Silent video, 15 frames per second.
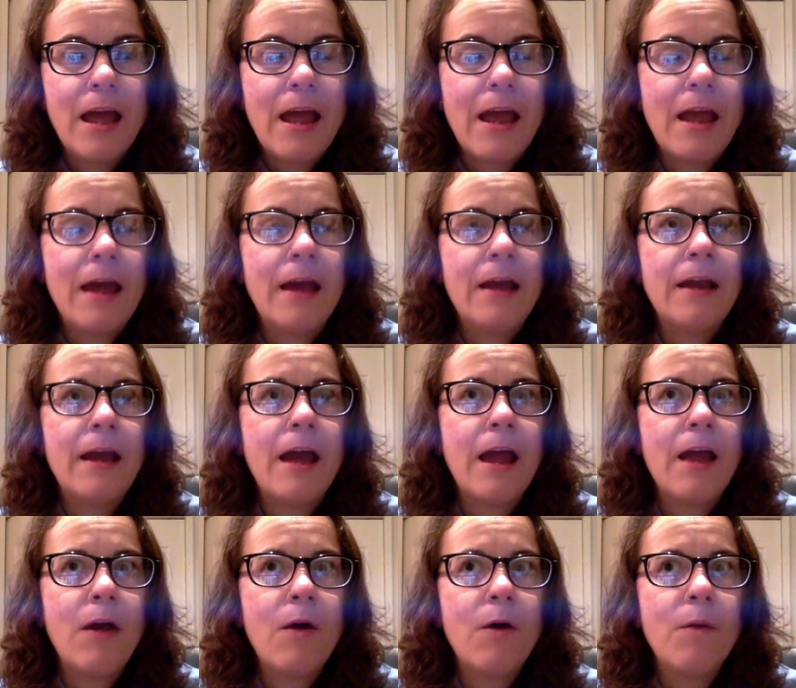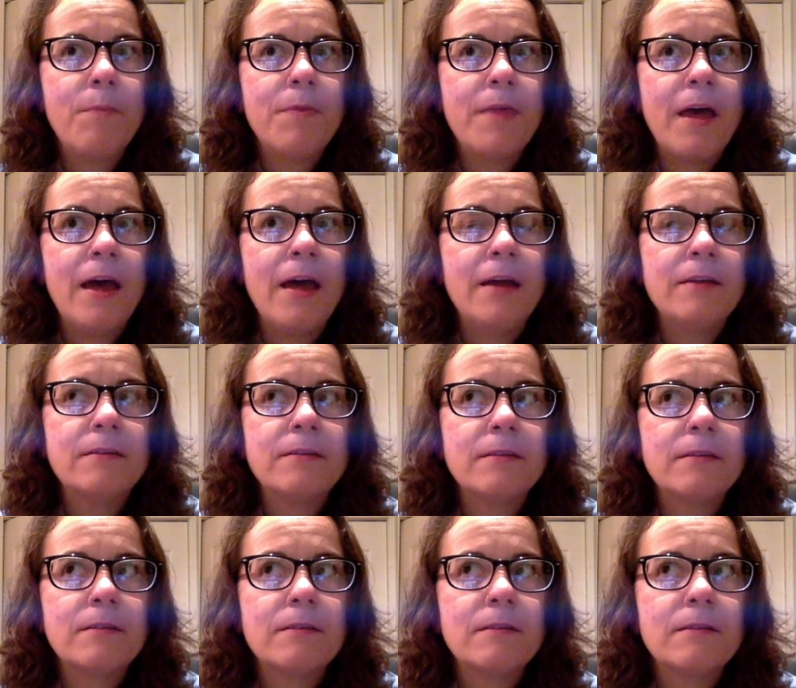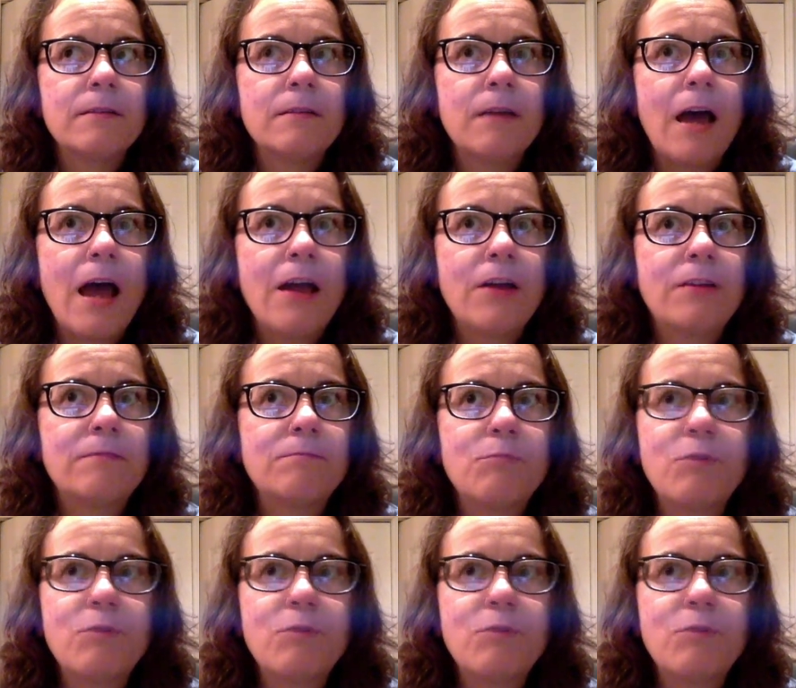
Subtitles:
and I hope that I'm